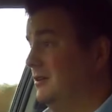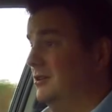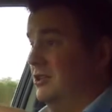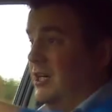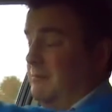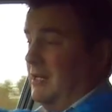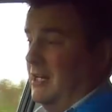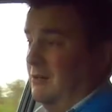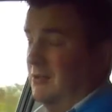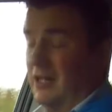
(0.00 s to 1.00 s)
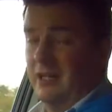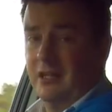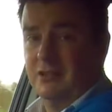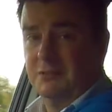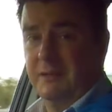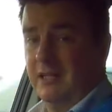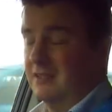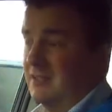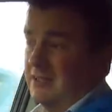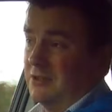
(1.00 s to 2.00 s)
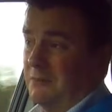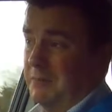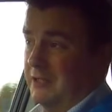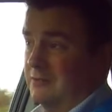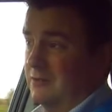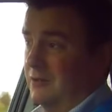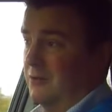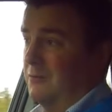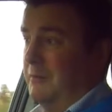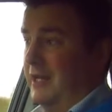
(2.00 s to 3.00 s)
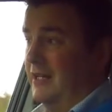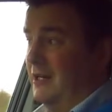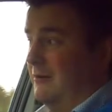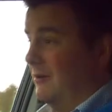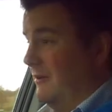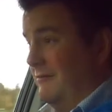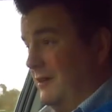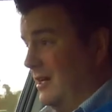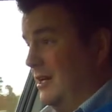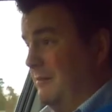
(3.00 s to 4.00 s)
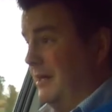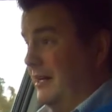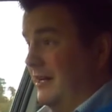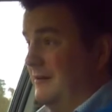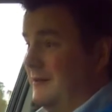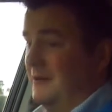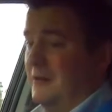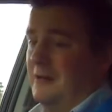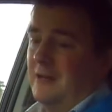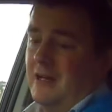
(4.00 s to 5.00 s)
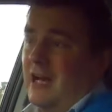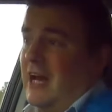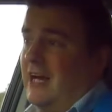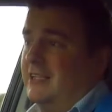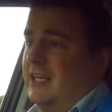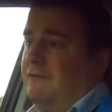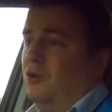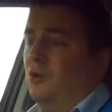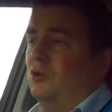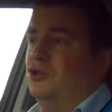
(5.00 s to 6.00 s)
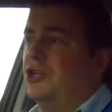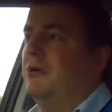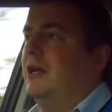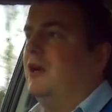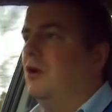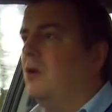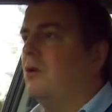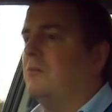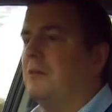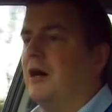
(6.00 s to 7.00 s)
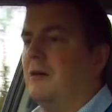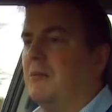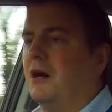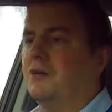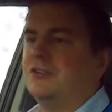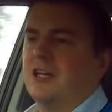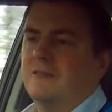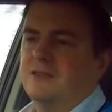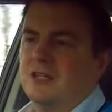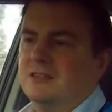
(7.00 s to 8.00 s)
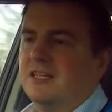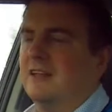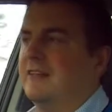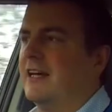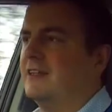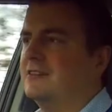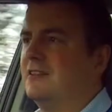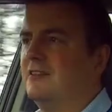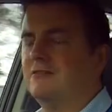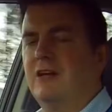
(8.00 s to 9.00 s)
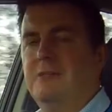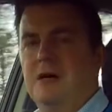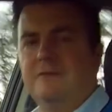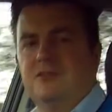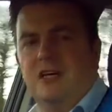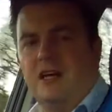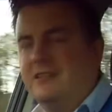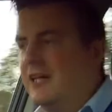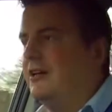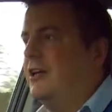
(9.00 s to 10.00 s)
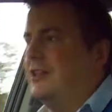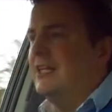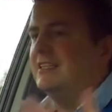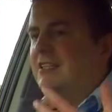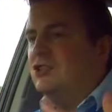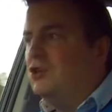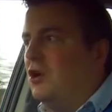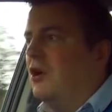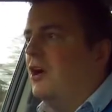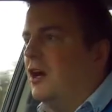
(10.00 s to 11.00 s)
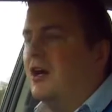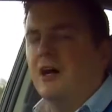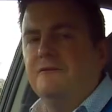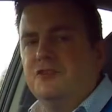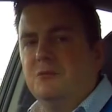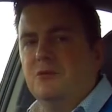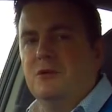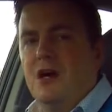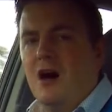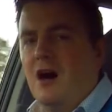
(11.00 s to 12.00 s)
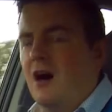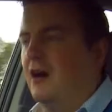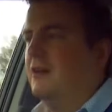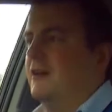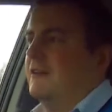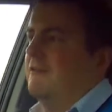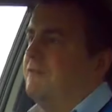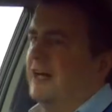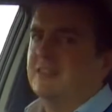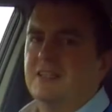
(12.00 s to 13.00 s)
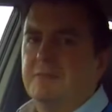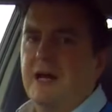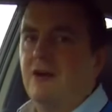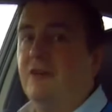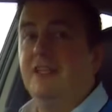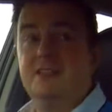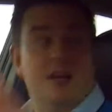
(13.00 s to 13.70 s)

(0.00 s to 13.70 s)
JBL, I don't know speakers, unless it's got Bose on it or B&O on it, forget about it. And if you're doing long miles, like I've done 10,000 in 3 months, I tell you, this is not an uncomfortable car. The fact of the matter is,